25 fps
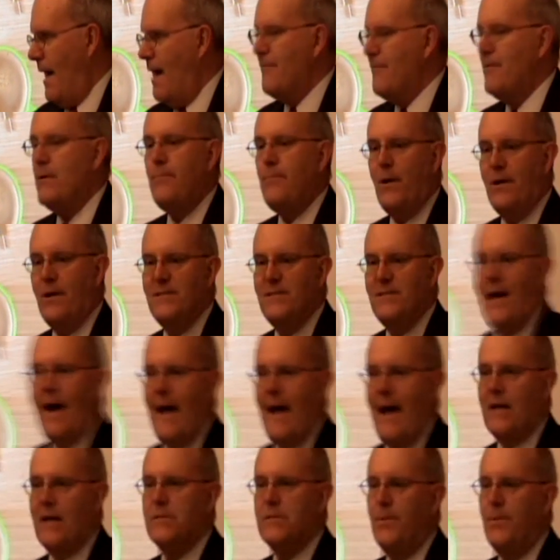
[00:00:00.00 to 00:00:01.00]
Everybody's
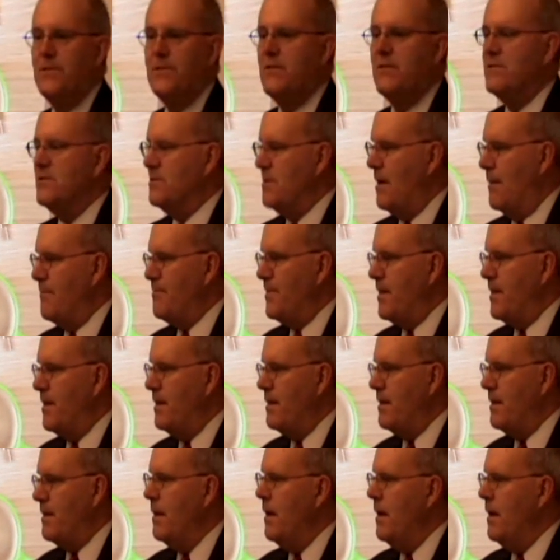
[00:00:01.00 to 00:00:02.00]
got experts in
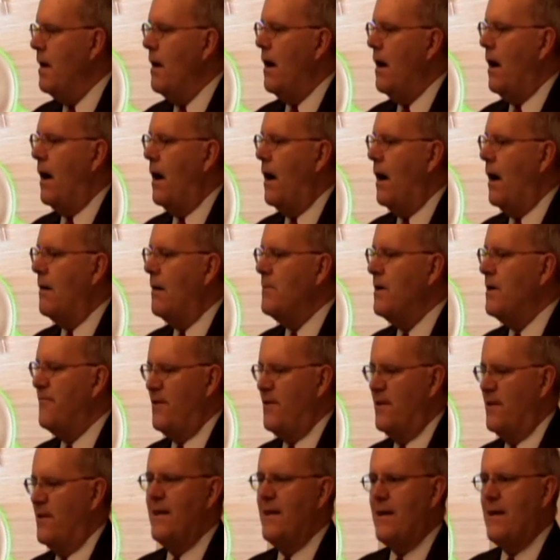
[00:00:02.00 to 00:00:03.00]
something. Um,
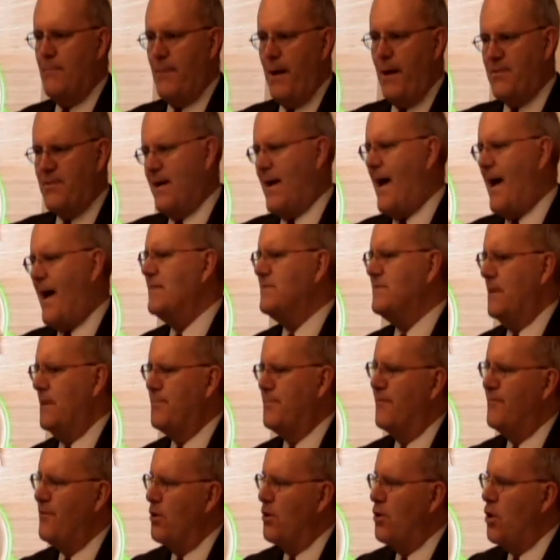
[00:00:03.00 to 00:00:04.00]
if you think about the
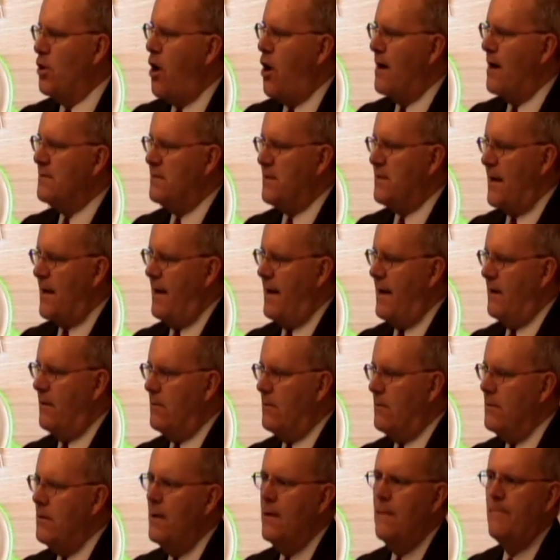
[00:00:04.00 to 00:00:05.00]
concept of the long
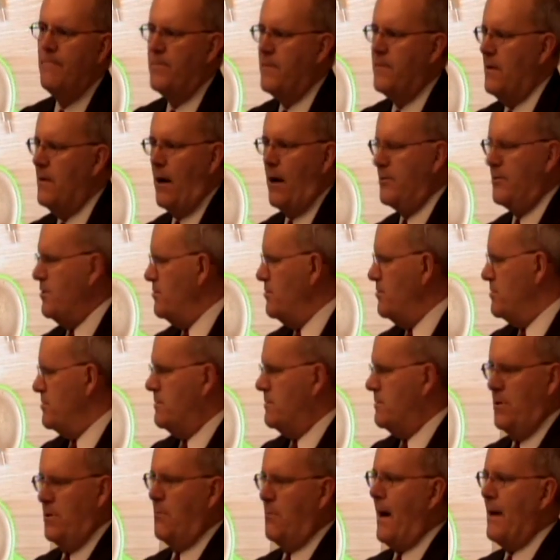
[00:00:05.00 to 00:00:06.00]
tail, I'll
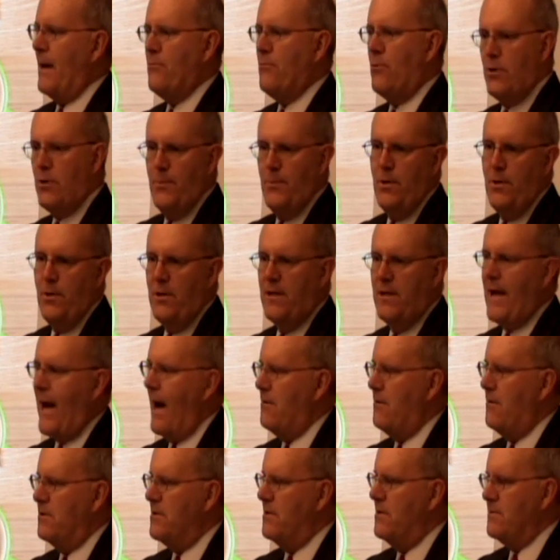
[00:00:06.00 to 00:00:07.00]
use you know Monroe Community
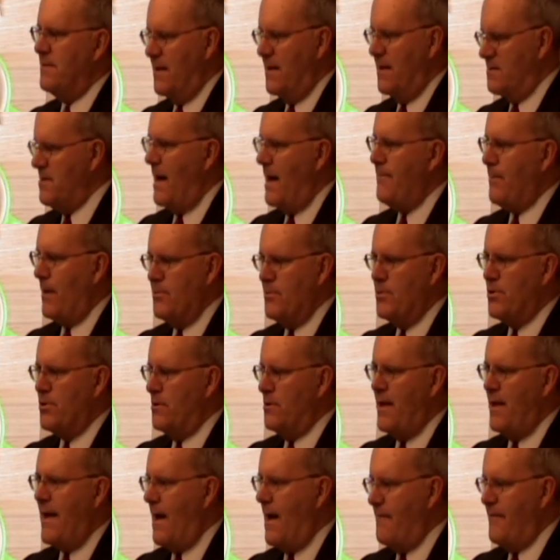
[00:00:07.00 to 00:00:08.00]
College as an example. I'm
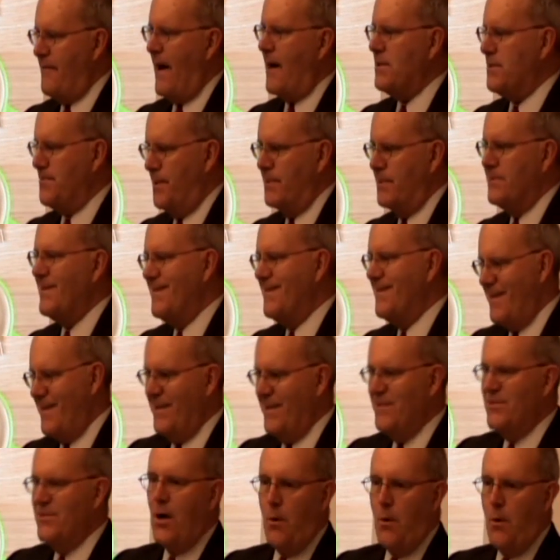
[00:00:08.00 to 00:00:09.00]
sure they have experts in
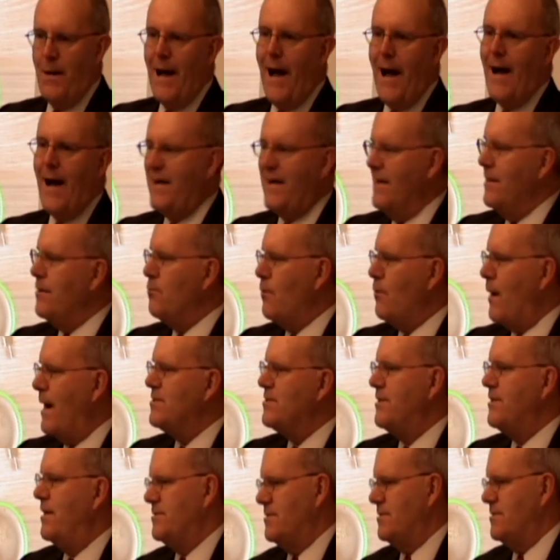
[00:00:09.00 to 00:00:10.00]
things going on in
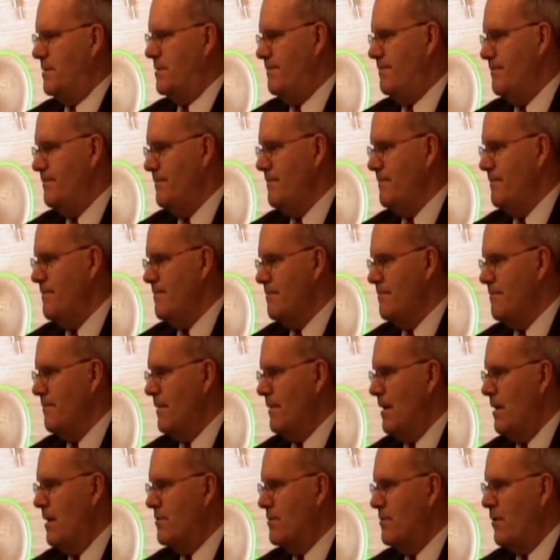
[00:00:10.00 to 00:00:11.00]
Rochester.
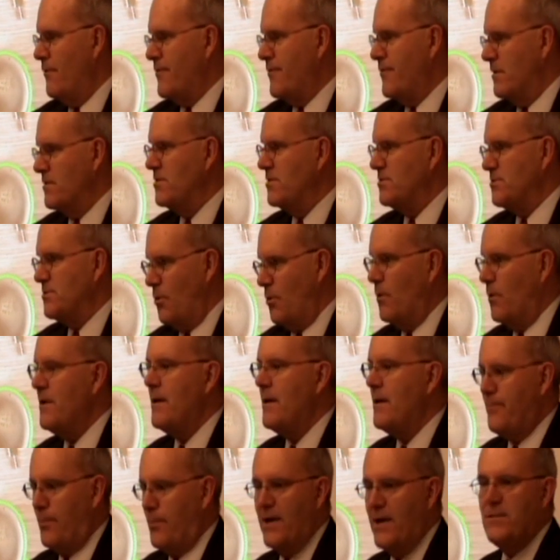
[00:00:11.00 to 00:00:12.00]
So if there's a
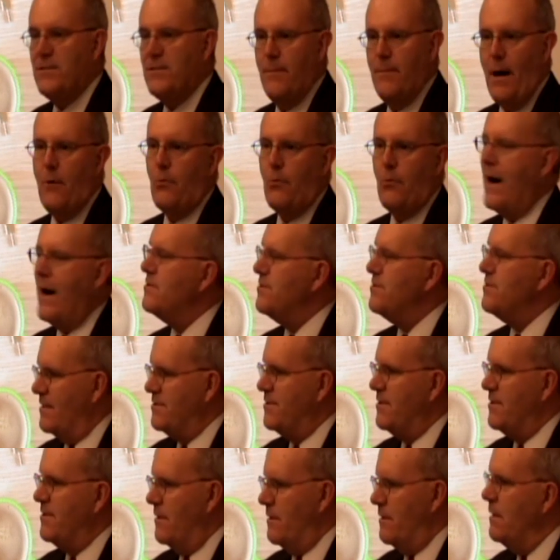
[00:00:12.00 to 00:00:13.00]
story that breaks about
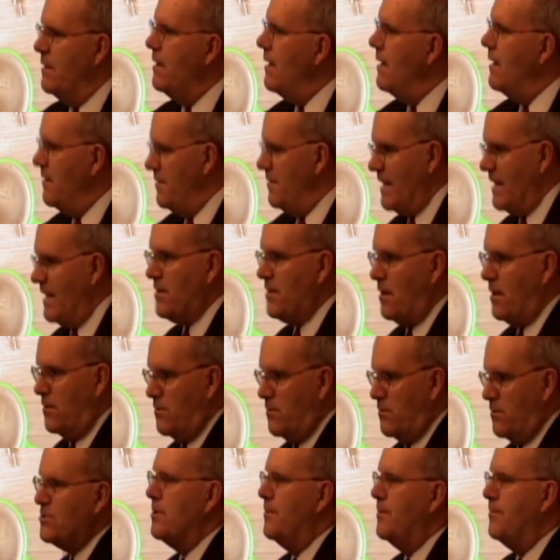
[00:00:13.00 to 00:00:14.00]
Rochester, that's a
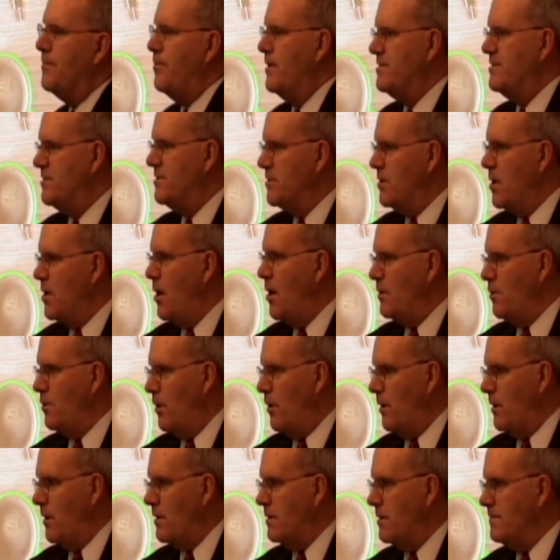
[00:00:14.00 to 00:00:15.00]
logical place to go
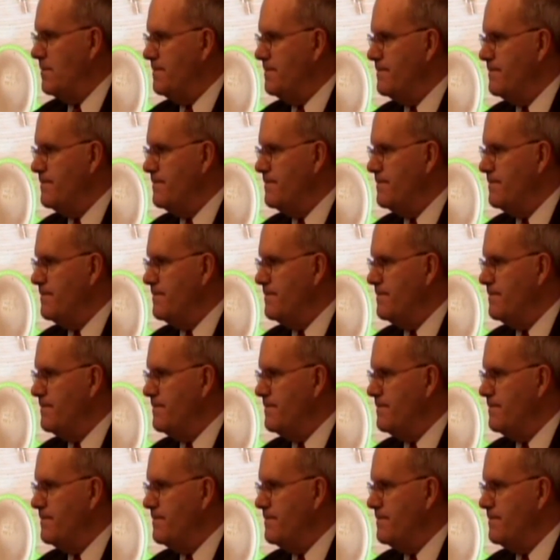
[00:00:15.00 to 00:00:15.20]
and look.